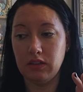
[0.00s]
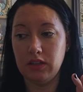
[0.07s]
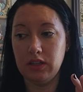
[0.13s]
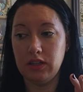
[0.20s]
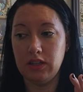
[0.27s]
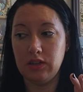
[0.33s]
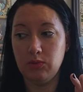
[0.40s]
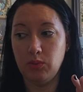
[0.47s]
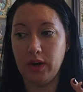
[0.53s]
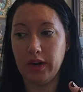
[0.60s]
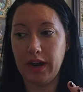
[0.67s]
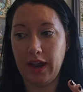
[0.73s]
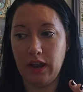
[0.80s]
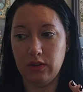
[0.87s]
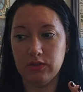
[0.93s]
the
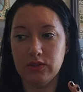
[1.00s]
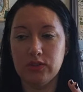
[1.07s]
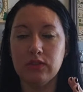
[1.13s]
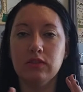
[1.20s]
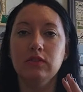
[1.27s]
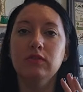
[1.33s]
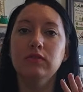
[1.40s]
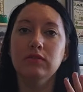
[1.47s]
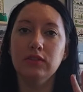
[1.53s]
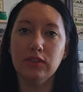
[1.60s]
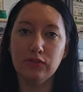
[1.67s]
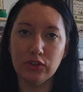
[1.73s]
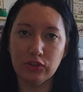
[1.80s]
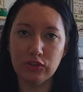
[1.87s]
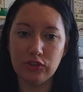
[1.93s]
warehouse.
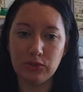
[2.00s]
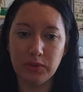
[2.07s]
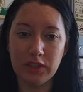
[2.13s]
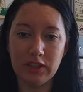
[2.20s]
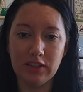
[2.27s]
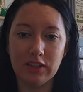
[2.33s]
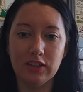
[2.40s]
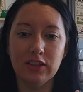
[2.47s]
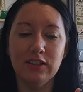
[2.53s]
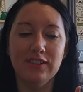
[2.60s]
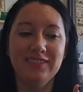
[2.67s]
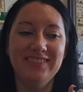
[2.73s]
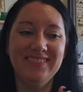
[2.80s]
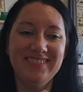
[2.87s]
If you're new here,